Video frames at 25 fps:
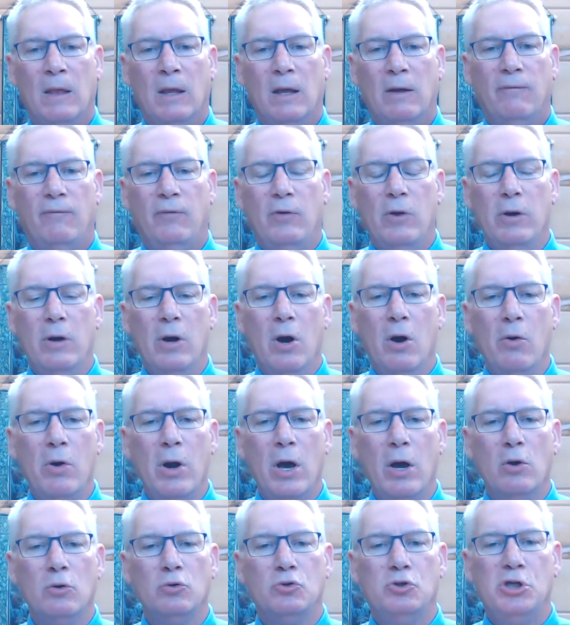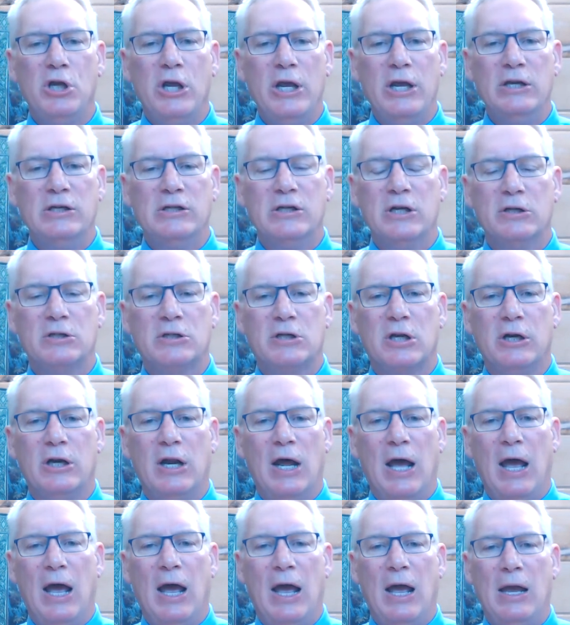If you don't know Jesus
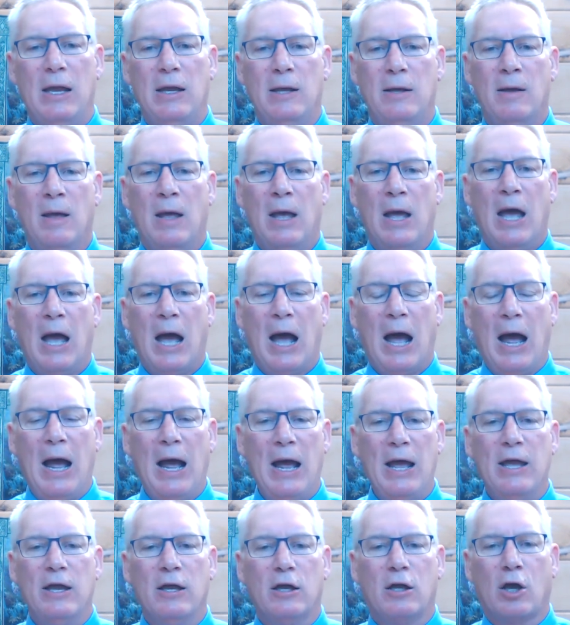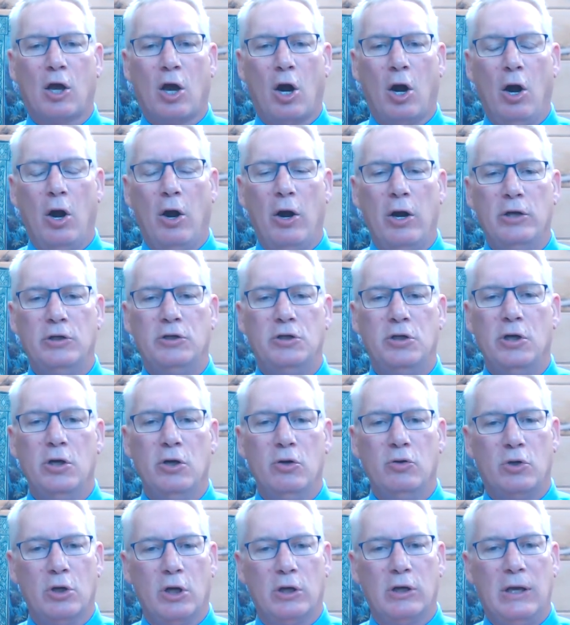today, I encourage
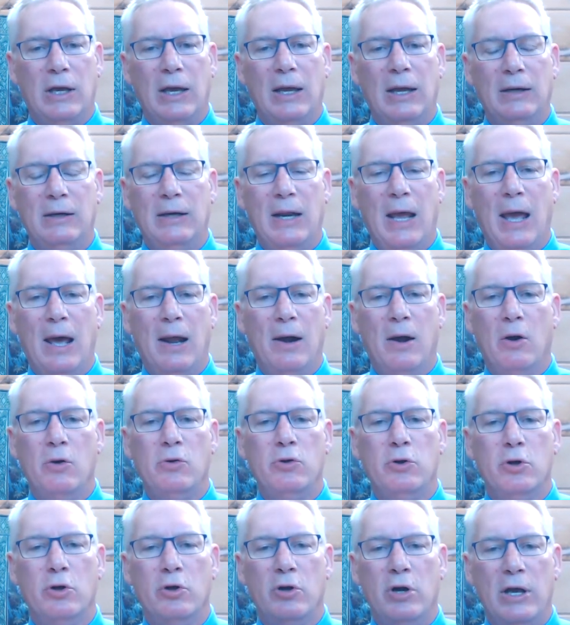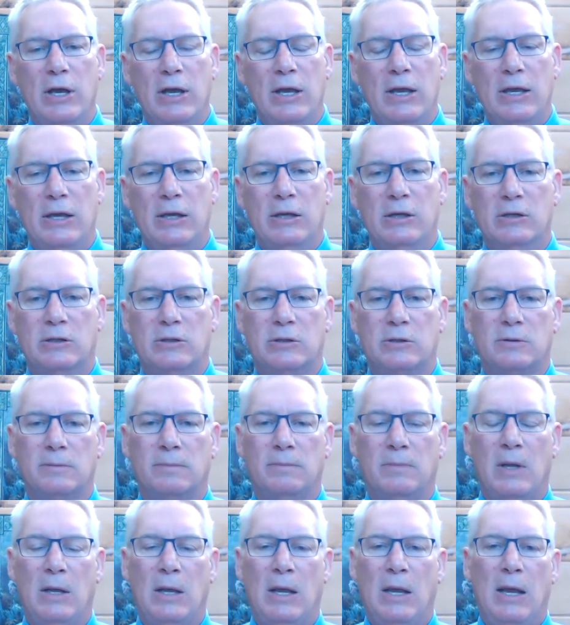you to get down on your knees
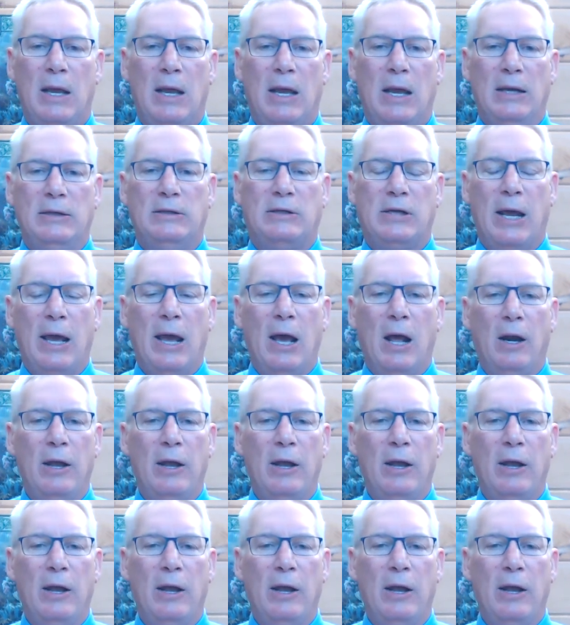and tell